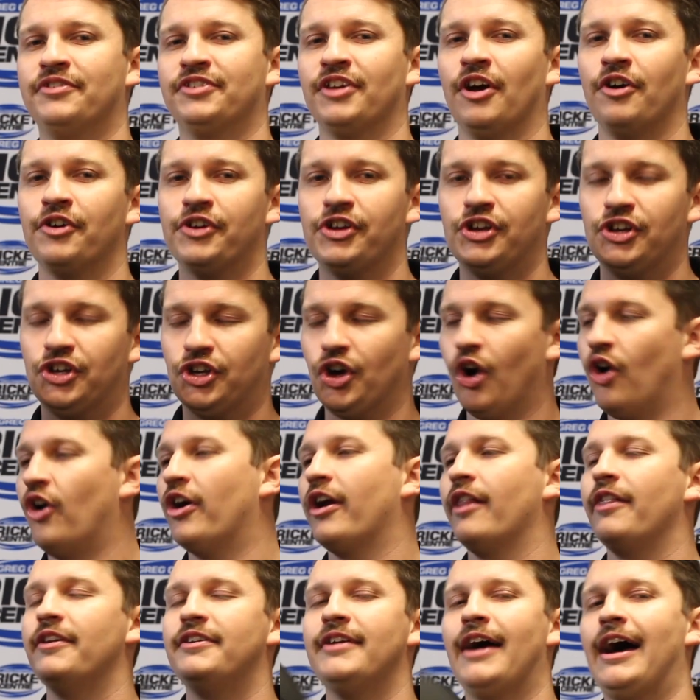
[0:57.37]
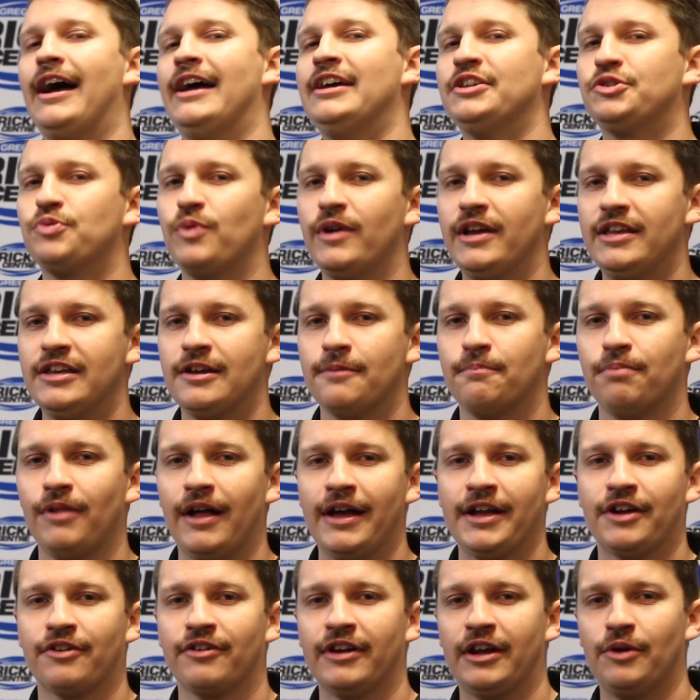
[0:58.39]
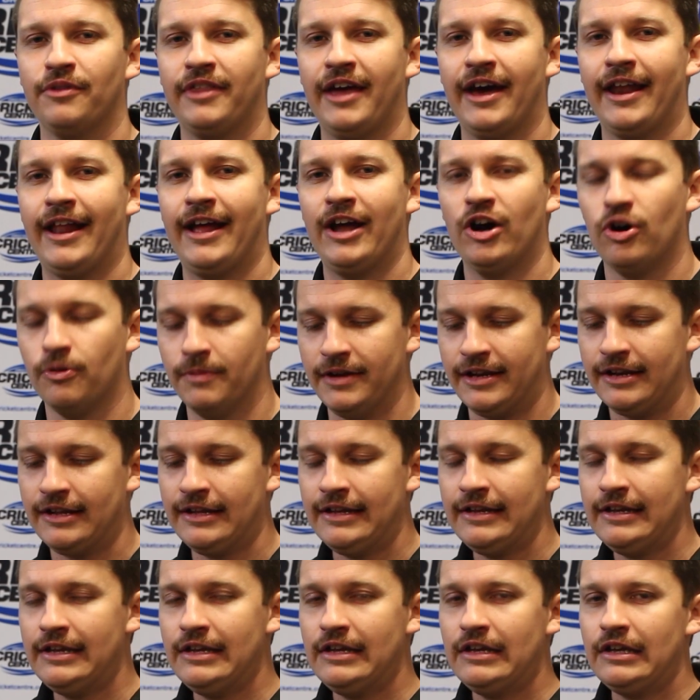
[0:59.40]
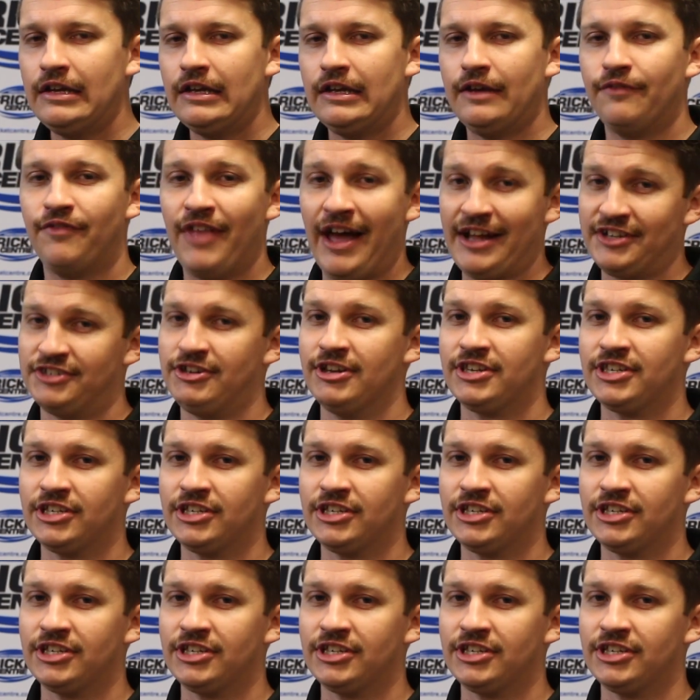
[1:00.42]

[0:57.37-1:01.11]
So gone are the days where you can play cricket without a helmet. If that's your